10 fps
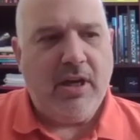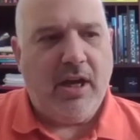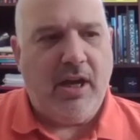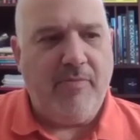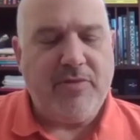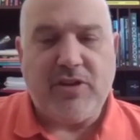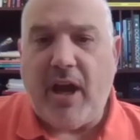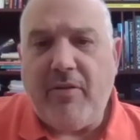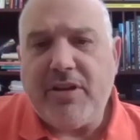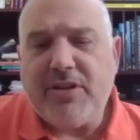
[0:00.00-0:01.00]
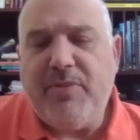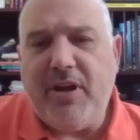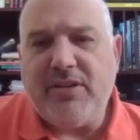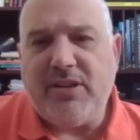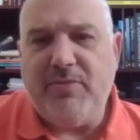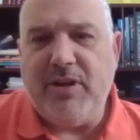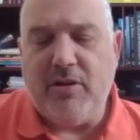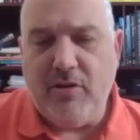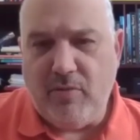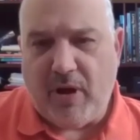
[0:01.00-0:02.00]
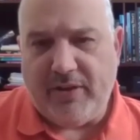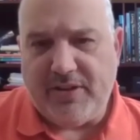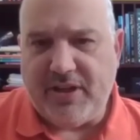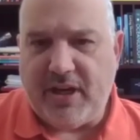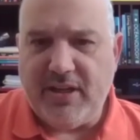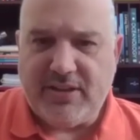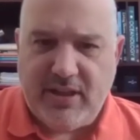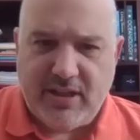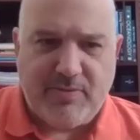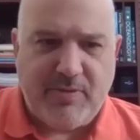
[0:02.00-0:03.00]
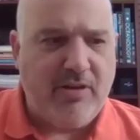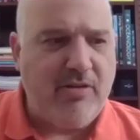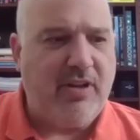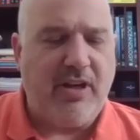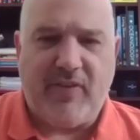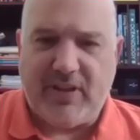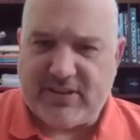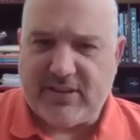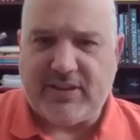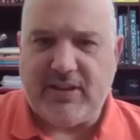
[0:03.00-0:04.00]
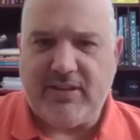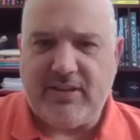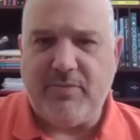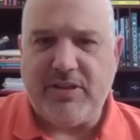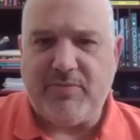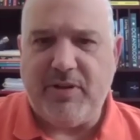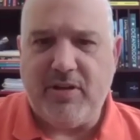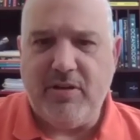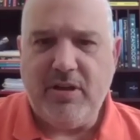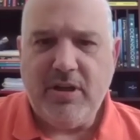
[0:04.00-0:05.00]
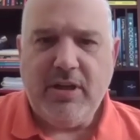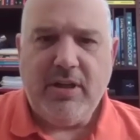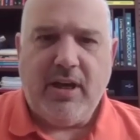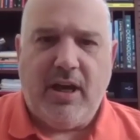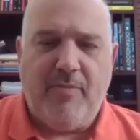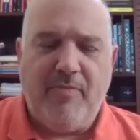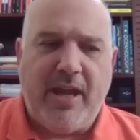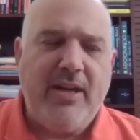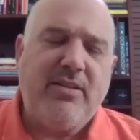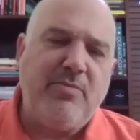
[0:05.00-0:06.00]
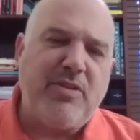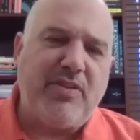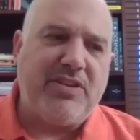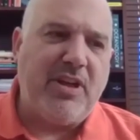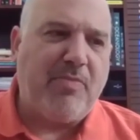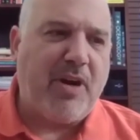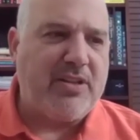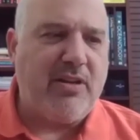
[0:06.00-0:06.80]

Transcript: So our experience has been a good one. The JSE has been good. The investor sentiment's been good. And in terms of the share price